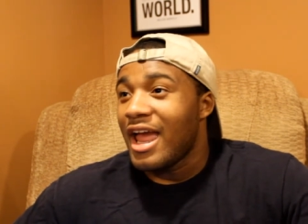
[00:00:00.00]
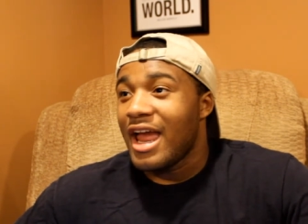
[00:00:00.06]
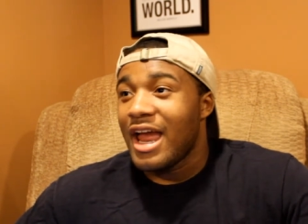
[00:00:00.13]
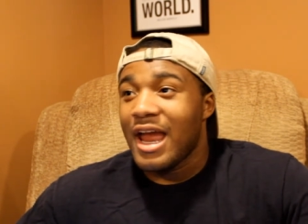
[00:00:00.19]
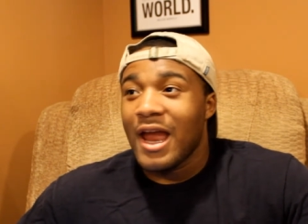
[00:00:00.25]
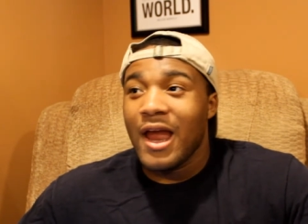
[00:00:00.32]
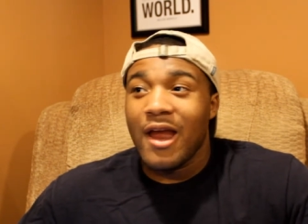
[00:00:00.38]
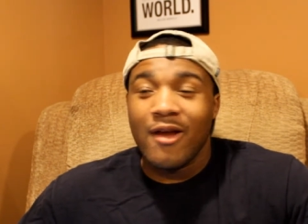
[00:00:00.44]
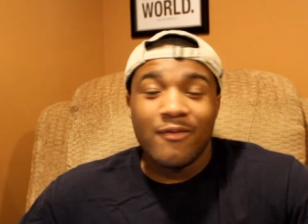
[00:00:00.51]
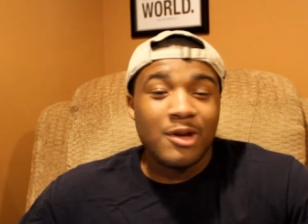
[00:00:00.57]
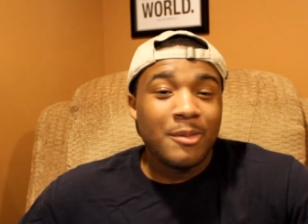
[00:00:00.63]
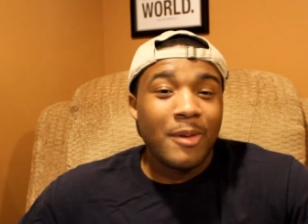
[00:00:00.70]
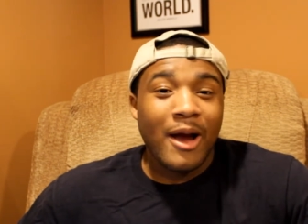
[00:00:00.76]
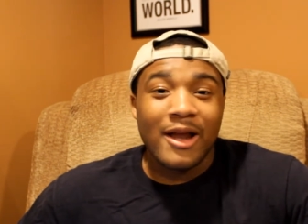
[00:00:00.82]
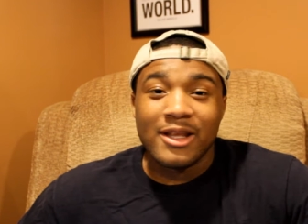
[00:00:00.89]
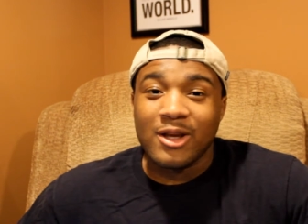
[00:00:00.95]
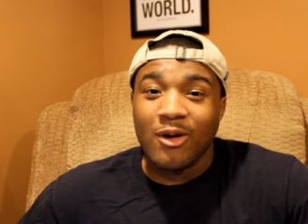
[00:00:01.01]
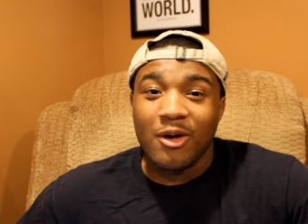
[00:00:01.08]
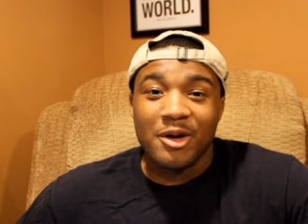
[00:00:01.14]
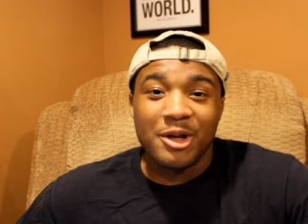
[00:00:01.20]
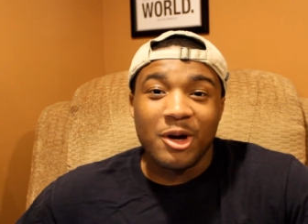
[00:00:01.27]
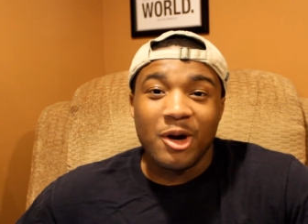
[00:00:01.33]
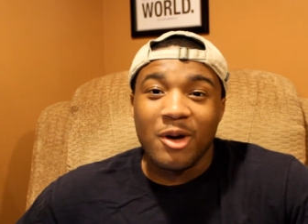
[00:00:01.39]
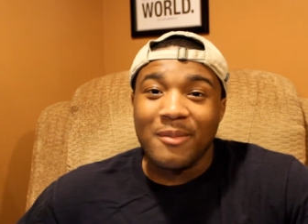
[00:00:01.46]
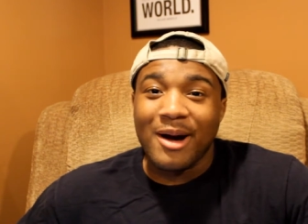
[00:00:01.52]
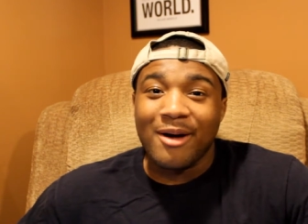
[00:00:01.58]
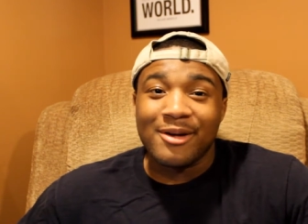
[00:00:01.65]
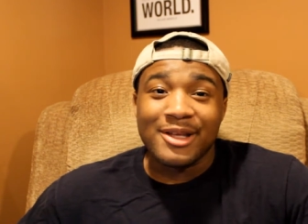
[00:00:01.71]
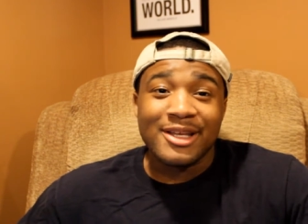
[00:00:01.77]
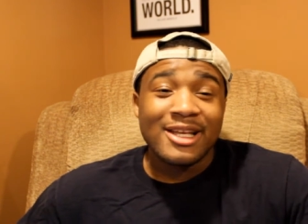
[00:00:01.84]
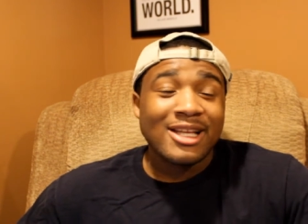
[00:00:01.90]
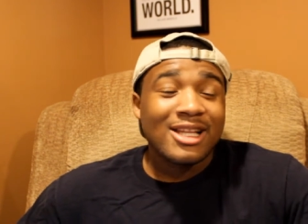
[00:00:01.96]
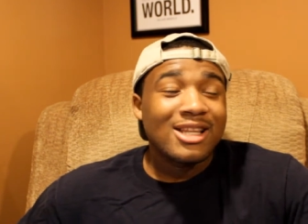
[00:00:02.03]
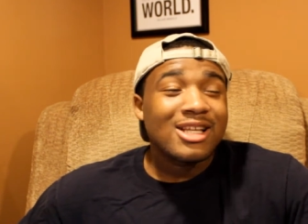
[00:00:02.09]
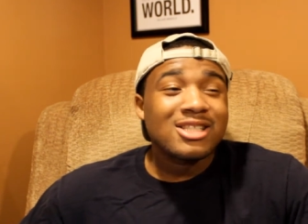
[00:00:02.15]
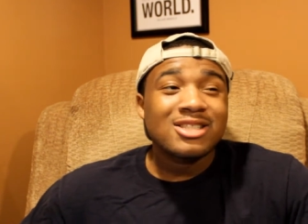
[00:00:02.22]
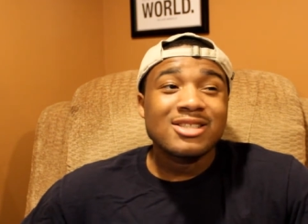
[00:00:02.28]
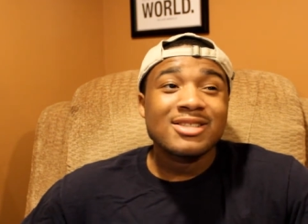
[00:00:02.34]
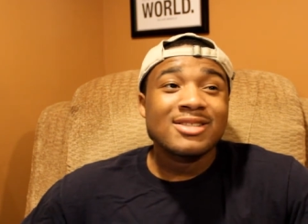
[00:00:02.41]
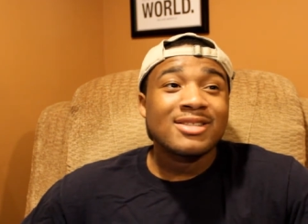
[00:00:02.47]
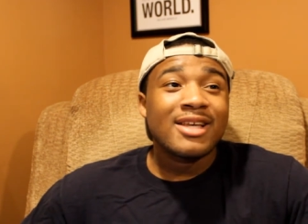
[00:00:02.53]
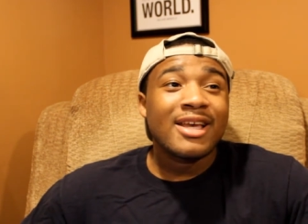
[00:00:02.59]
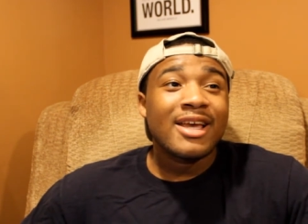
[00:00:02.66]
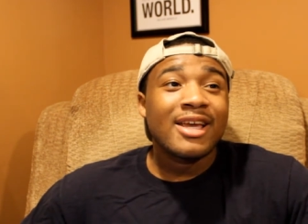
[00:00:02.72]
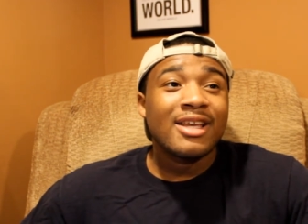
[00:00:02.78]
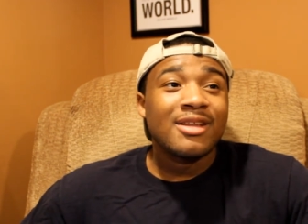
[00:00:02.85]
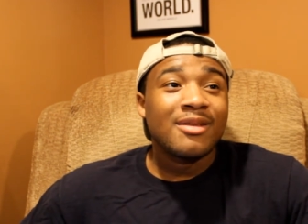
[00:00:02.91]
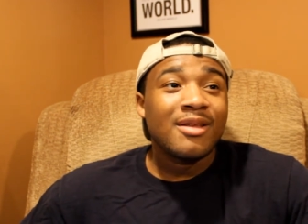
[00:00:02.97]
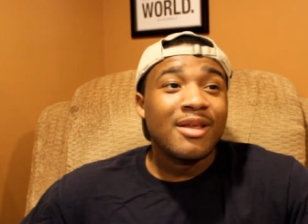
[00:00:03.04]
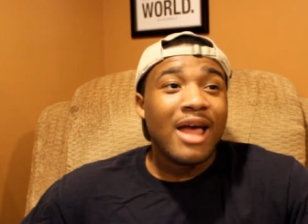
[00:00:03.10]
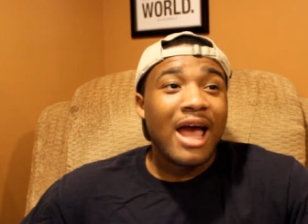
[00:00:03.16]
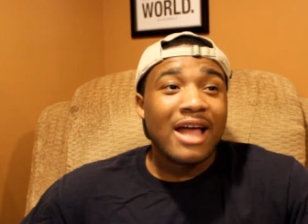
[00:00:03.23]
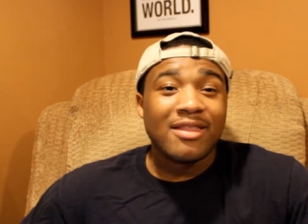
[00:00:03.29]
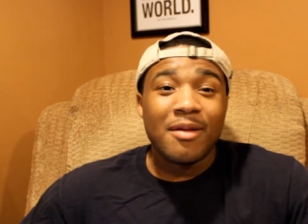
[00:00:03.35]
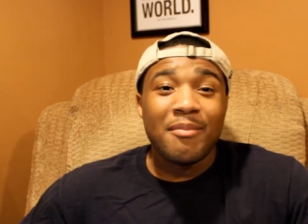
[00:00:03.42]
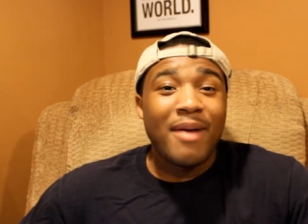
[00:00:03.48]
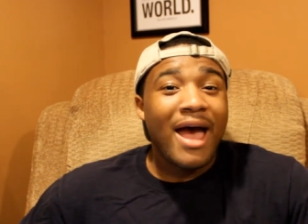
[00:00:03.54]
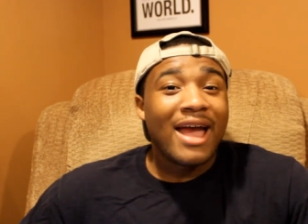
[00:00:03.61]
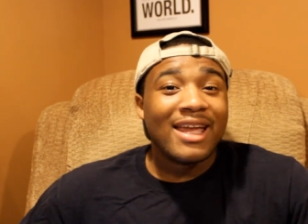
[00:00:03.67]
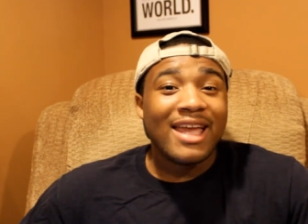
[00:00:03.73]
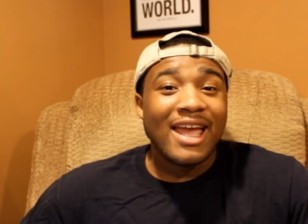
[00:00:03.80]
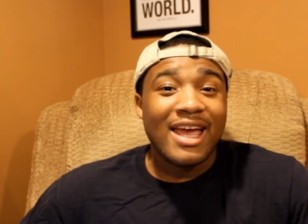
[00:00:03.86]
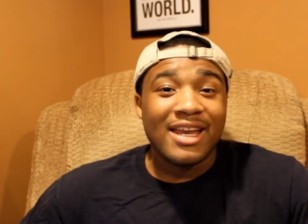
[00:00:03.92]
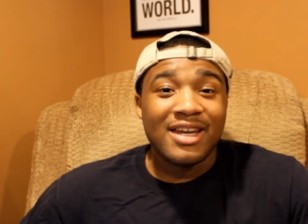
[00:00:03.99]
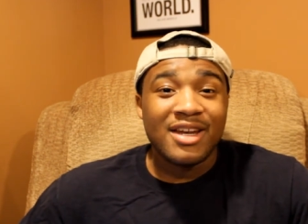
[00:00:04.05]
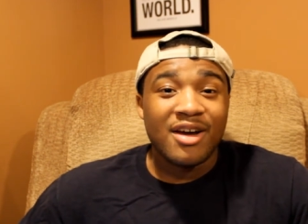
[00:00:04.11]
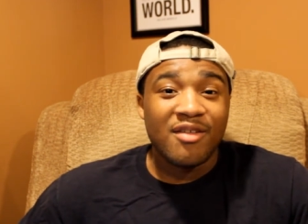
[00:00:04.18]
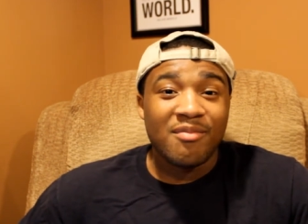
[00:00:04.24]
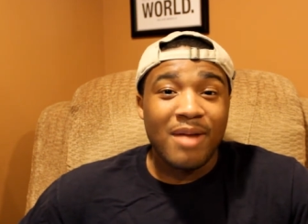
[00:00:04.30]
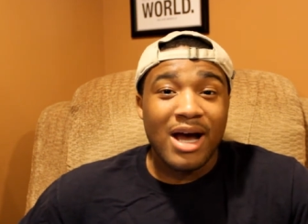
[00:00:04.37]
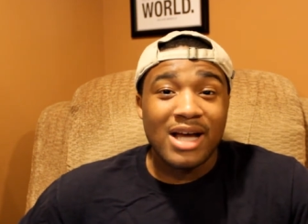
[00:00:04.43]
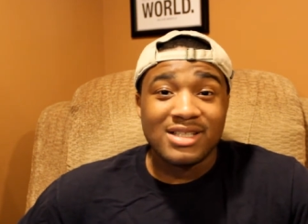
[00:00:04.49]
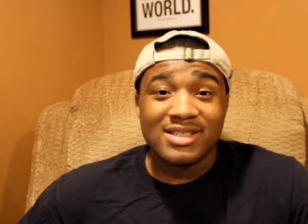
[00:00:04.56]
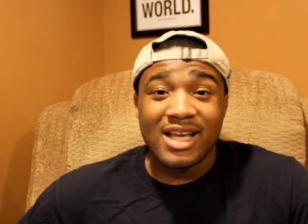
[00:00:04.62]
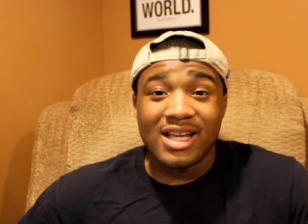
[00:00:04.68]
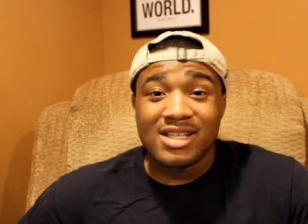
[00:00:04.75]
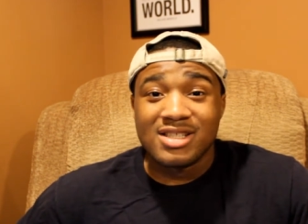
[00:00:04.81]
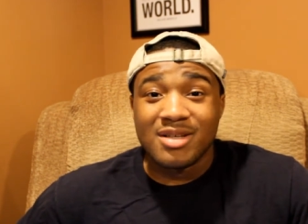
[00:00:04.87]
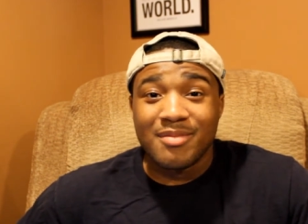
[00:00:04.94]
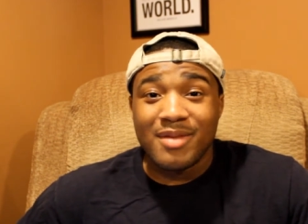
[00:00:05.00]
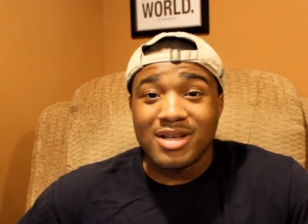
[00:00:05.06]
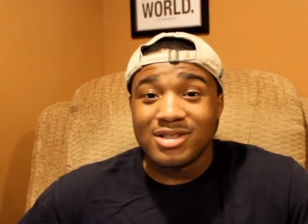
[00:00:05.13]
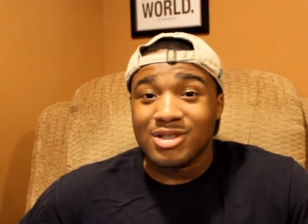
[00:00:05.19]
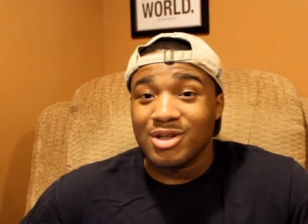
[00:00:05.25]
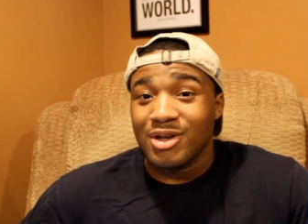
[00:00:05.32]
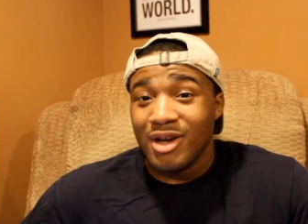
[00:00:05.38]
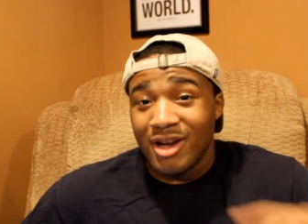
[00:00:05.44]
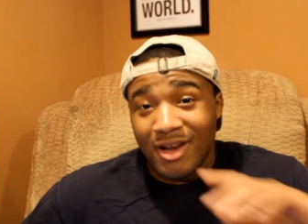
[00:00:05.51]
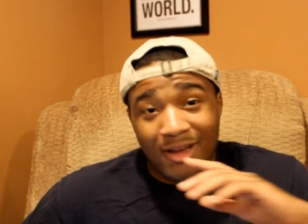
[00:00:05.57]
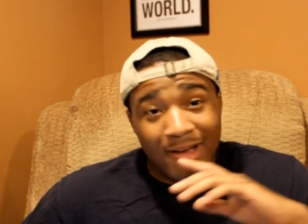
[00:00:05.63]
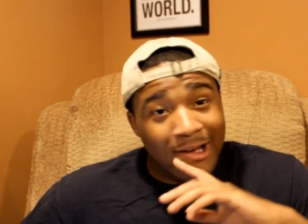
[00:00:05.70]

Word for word: everybody gonna know about it. Let's just say at the back end of my second semester,